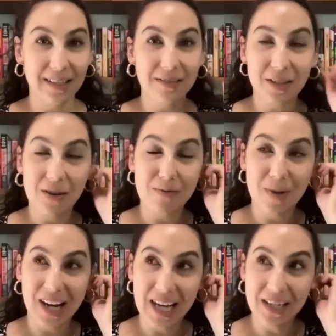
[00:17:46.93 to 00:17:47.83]
So
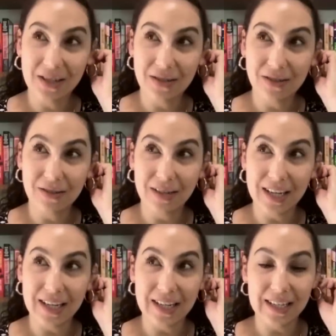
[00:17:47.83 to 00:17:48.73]
what I do
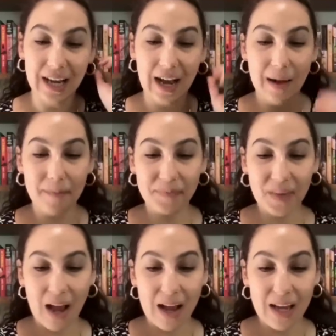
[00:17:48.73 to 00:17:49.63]
is um,
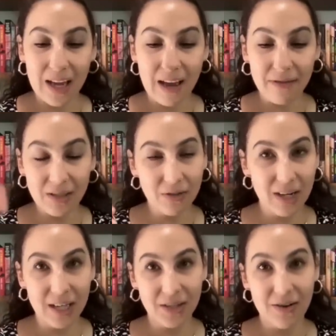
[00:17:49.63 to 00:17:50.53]
I every story
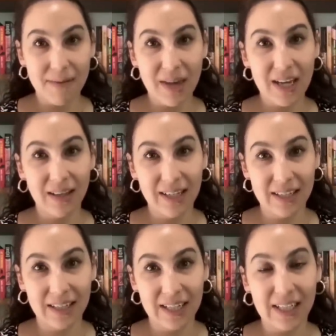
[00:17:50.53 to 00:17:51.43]
I do, I make a
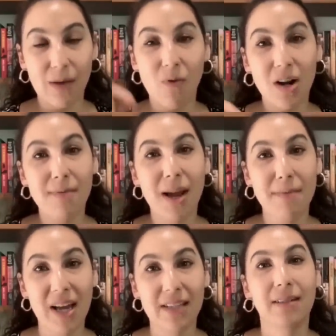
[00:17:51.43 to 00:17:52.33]
list and I say, what are my
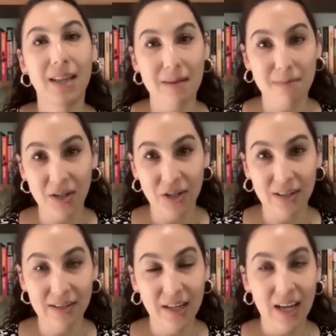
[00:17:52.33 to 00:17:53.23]
best
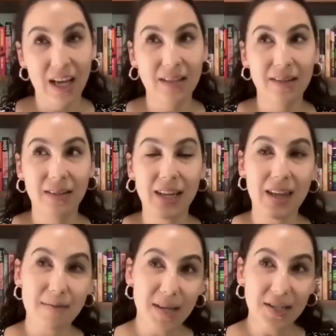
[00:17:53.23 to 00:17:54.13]
images? And so like
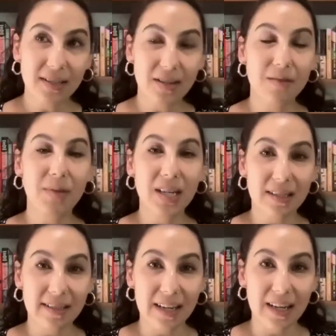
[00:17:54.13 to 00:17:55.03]
images could be a
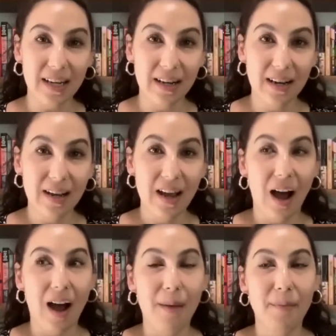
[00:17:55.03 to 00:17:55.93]
scene,
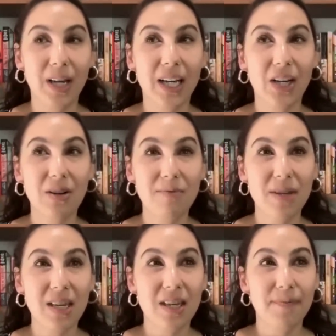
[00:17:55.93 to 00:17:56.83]
um, but it could
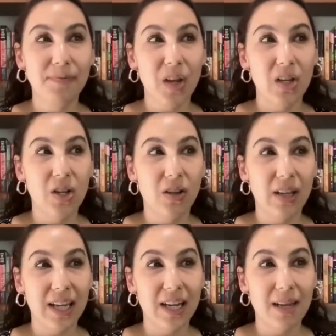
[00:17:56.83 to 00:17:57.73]
be, you know,
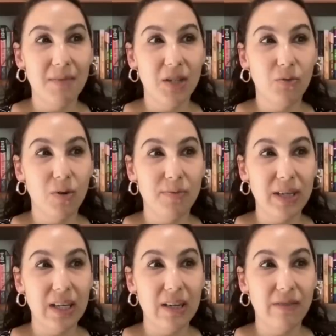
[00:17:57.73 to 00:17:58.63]
like an image would
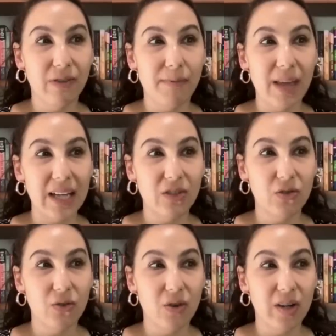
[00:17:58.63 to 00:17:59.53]
be from that
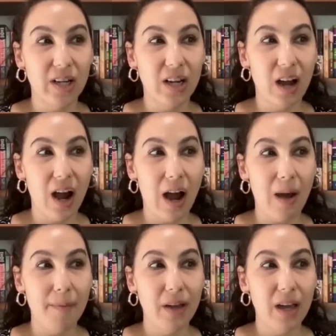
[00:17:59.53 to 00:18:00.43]
story.
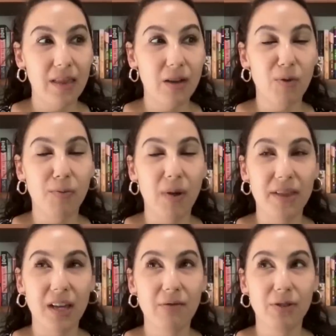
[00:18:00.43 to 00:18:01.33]
Um, I think I
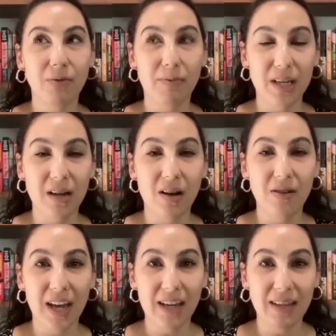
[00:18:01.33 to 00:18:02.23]
think it was Rapinoe
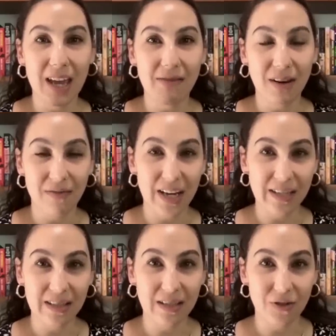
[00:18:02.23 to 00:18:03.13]
that gave
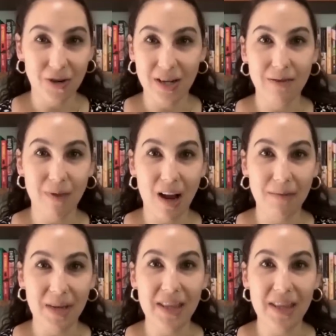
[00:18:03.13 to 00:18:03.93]
advice to Trinity Rodman.